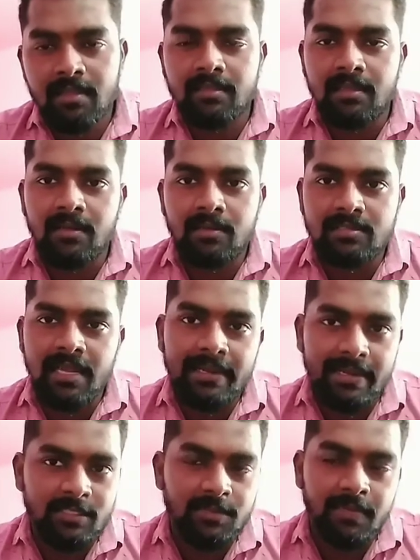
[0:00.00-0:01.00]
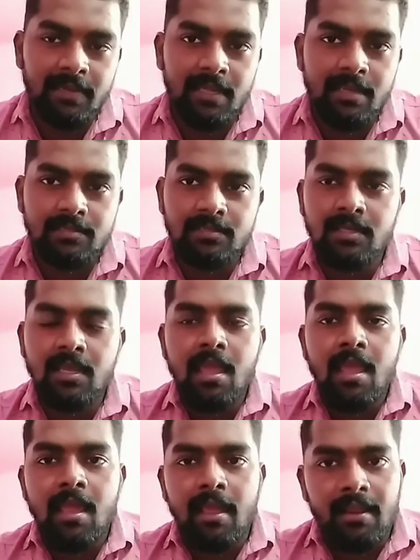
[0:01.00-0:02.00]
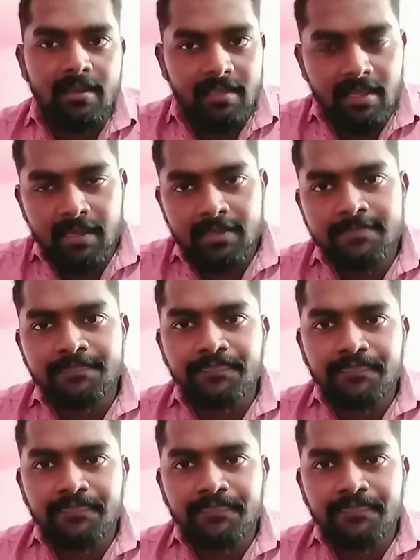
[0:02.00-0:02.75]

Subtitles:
the site experience. And then